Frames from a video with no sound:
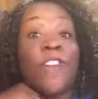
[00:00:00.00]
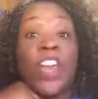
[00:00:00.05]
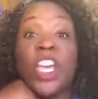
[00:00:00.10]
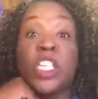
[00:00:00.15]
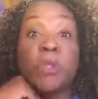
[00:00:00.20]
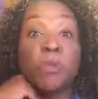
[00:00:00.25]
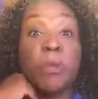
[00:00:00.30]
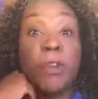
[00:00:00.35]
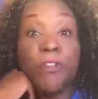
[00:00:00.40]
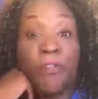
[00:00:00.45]

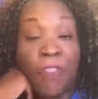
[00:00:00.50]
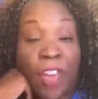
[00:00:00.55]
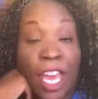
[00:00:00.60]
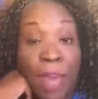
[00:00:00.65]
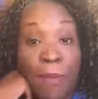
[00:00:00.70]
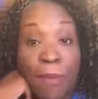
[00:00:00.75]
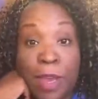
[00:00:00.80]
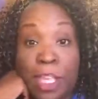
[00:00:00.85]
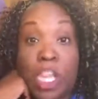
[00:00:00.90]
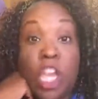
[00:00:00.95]
Facebook
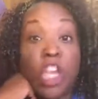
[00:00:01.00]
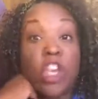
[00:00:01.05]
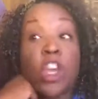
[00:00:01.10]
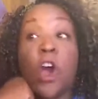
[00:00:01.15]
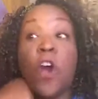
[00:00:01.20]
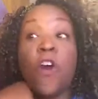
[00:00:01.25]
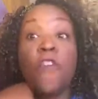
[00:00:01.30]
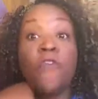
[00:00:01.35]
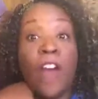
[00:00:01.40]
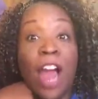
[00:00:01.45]
famous,
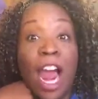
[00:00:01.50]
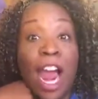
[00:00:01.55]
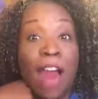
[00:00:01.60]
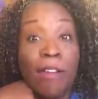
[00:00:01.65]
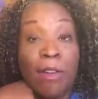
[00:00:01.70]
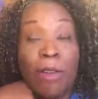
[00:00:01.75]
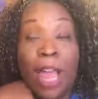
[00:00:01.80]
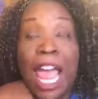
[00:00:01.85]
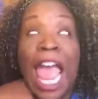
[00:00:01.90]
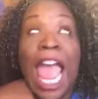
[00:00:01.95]
go
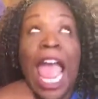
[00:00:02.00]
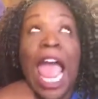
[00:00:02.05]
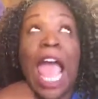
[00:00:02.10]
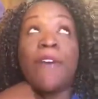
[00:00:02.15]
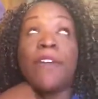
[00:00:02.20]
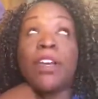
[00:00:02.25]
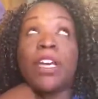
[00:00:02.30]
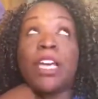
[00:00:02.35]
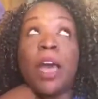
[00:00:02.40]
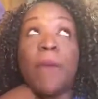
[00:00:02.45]
viral,
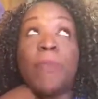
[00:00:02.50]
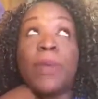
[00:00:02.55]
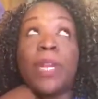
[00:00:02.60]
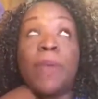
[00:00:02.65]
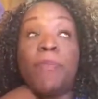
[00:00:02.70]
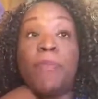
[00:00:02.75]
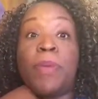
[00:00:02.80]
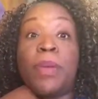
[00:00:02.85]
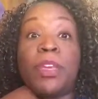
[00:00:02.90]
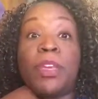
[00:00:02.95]
have a
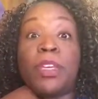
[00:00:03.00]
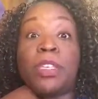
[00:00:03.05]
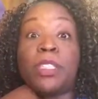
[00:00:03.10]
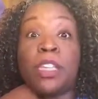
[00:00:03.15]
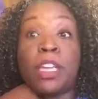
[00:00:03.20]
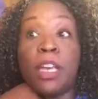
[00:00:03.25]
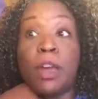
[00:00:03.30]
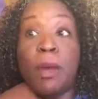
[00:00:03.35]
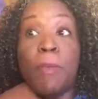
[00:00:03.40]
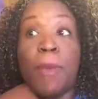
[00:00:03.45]
company pick us
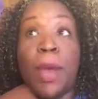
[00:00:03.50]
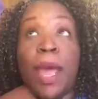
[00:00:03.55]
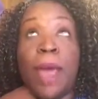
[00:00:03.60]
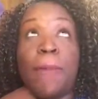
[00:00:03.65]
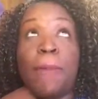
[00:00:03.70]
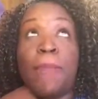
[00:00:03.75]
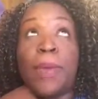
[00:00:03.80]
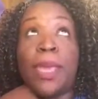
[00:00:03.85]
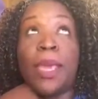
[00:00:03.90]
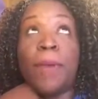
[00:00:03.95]
up by a
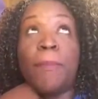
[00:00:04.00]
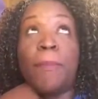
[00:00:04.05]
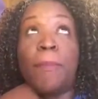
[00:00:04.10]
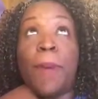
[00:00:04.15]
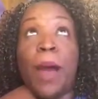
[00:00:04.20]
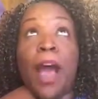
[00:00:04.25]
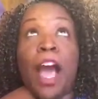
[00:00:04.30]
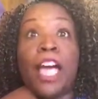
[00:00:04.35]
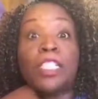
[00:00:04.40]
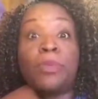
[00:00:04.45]
big
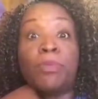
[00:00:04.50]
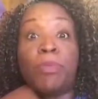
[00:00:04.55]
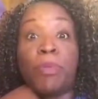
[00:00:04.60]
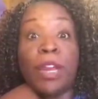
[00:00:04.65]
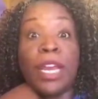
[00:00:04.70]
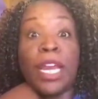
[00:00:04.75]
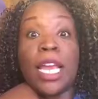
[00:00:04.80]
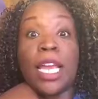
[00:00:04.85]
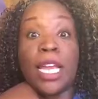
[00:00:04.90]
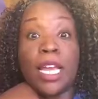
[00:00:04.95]
box
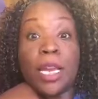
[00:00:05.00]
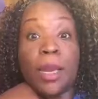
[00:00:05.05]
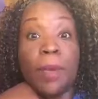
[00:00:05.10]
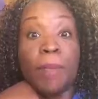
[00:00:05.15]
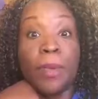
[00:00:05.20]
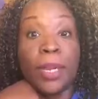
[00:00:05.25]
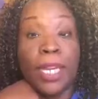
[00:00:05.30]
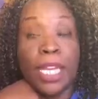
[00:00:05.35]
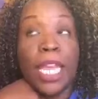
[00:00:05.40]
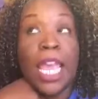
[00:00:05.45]
brand
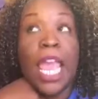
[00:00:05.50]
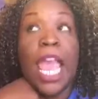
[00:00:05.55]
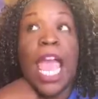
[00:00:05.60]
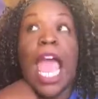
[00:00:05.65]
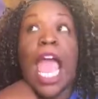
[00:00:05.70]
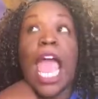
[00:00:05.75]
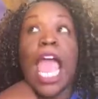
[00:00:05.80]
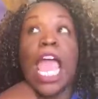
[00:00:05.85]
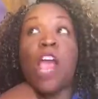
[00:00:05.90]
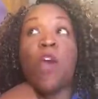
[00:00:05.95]
company
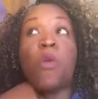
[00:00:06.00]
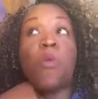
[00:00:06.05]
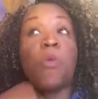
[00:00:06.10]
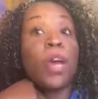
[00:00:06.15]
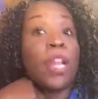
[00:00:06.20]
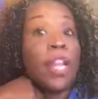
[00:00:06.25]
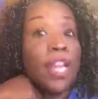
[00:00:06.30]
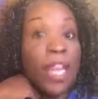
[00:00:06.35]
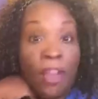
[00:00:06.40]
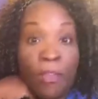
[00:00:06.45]
and
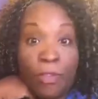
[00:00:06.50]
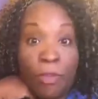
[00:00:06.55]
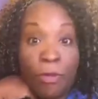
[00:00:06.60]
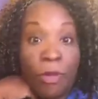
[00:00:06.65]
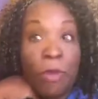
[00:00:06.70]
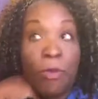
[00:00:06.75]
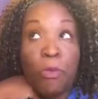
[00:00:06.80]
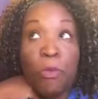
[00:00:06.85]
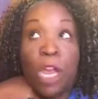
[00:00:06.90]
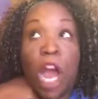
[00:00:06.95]

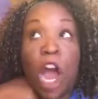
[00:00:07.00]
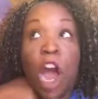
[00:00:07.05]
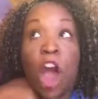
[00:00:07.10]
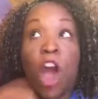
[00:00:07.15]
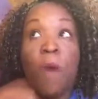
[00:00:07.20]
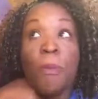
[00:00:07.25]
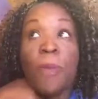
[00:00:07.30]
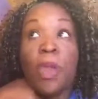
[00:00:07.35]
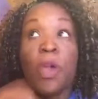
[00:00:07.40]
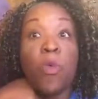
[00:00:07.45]
whatever. We
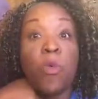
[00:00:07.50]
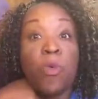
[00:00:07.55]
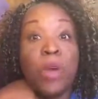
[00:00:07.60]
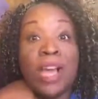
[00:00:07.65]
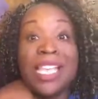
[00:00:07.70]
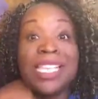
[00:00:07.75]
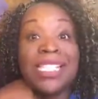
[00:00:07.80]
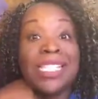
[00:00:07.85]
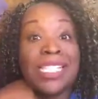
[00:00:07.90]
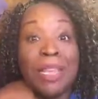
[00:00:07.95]
all may
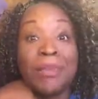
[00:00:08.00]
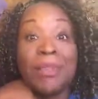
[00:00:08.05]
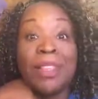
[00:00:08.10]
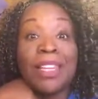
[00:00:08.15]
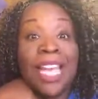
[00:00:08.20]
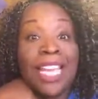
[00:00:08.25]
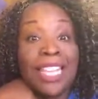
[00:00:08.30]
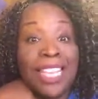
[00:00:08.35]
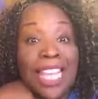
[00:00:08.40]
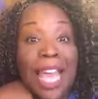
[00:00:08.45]
want
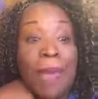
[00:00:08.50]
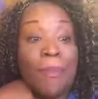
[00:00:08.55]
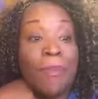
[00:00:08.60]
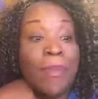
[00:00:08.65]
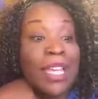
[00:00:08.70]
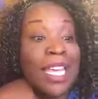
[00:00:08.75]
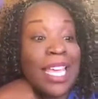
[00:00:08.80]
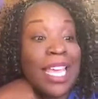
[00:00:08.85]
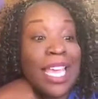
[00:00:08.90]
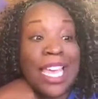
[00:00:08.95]
something like that,
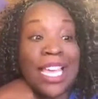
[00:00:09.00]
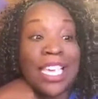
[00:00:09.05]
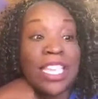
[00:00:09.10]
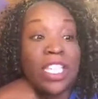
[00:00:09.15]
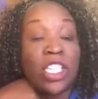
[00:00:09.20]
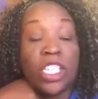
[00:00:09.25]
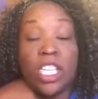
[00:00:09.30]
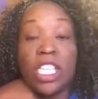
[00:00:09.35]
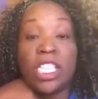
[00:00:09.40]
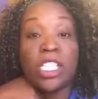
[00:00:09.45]
but
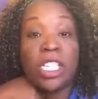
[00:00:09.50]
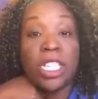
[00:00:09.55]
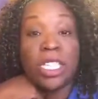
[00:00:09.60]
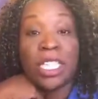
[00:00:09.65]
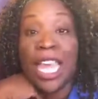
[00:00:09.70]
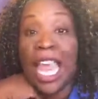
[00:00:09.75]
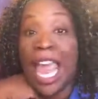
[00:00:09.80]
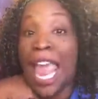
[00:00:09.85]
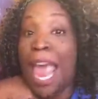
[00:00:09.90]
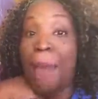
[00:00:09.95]
it just
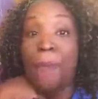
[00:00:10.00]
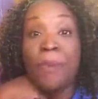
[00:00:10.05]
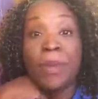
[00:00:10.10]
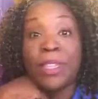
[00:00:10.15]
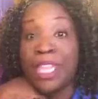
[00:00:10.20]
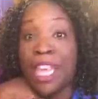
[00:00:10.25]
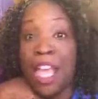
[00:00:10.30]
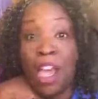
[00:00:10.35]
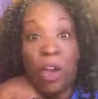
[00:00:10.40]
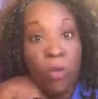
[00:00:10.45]
doesn't
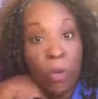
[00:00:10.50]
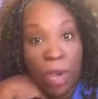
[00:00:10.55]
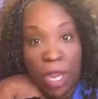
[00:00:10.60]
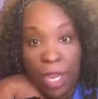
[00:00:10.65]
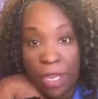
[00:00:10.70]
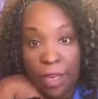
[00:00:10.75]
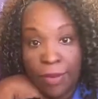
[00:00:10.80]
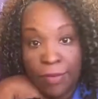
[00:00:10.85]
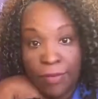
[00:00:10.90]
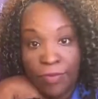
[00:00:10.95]
happen that
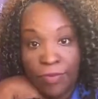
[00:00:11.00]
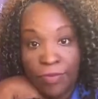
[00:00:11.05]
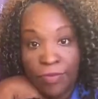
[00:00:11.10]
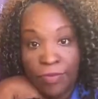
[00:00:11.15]
way.